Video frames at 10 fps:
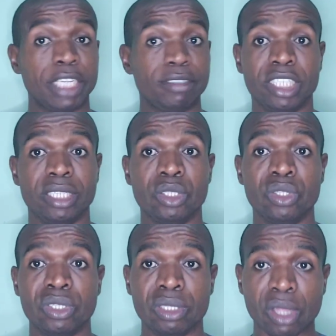If she
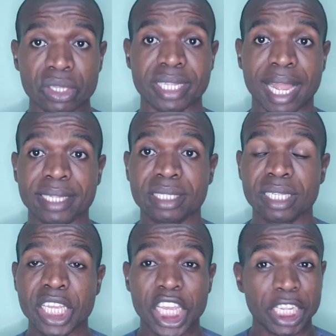does that,
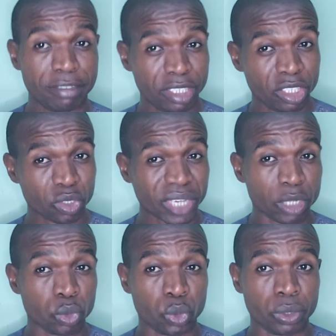if she
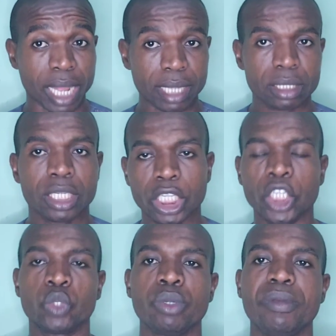tries to do that,
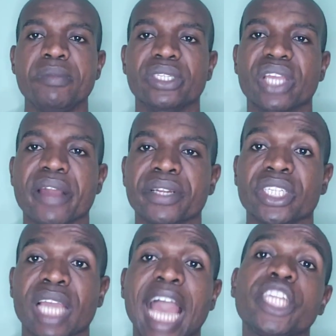it will be
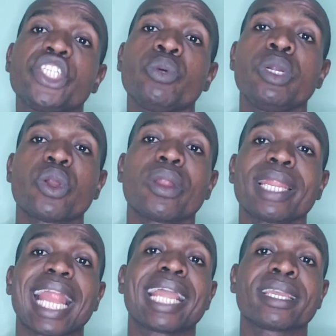miscarriage and she will
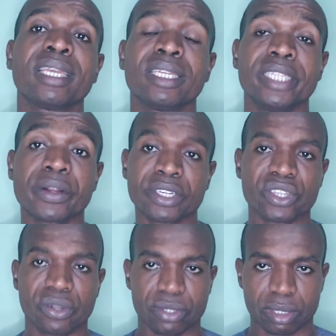not like the
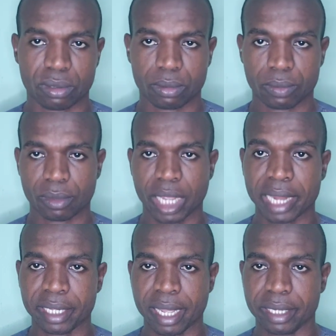result
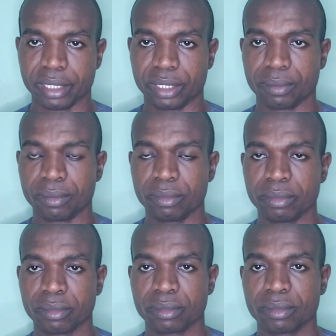at the end.
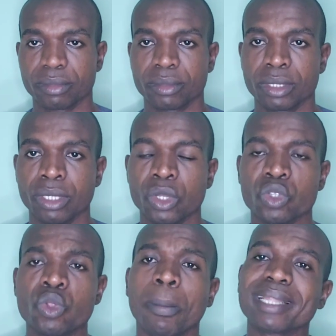
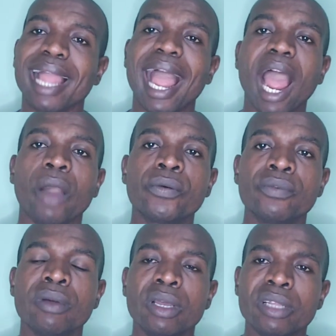No matter
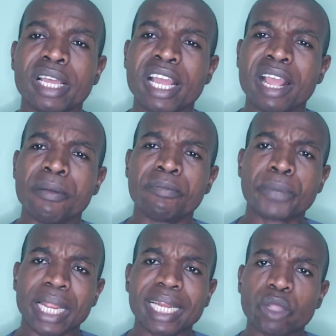how a
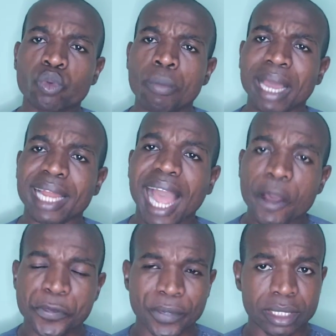pregnant woman
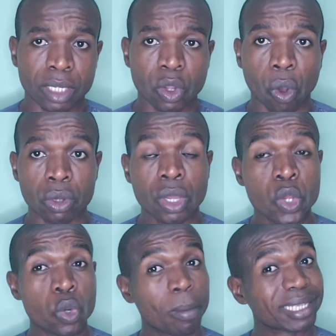have faith in
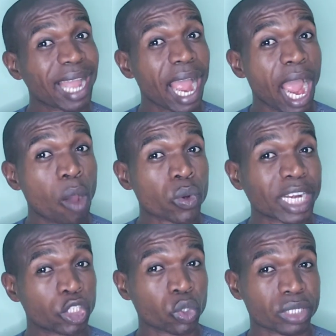God, no matter how
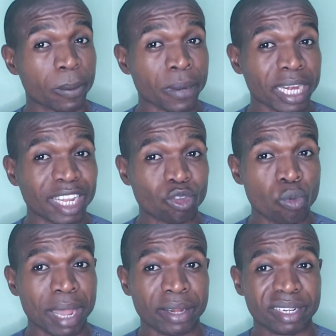righteous a
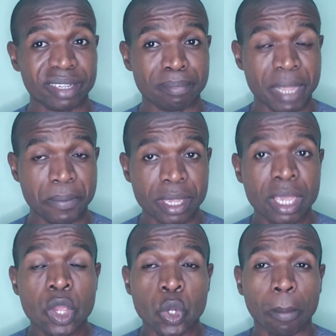pregnant woman may
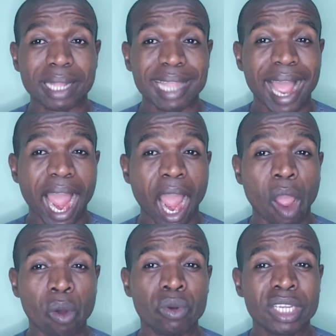be, no matter
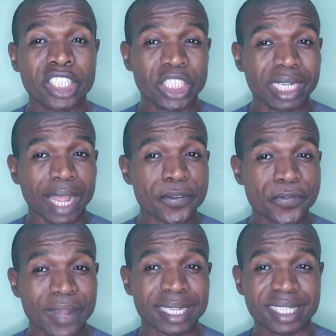how she
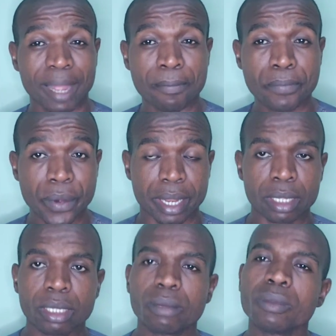can fast and
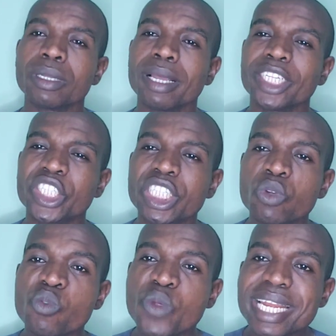pray,
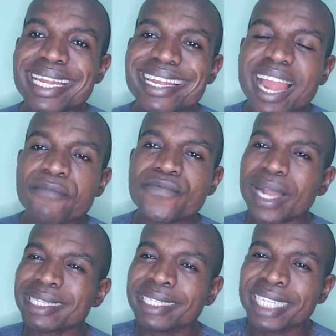she will
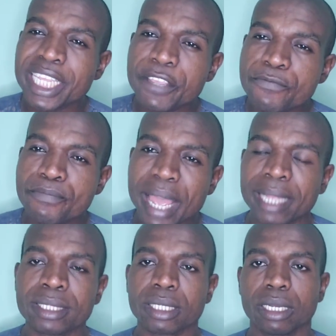never give
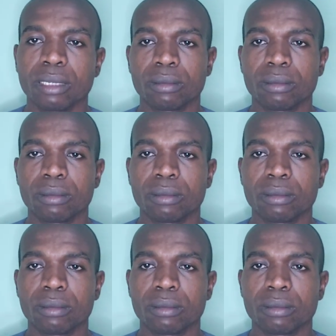birth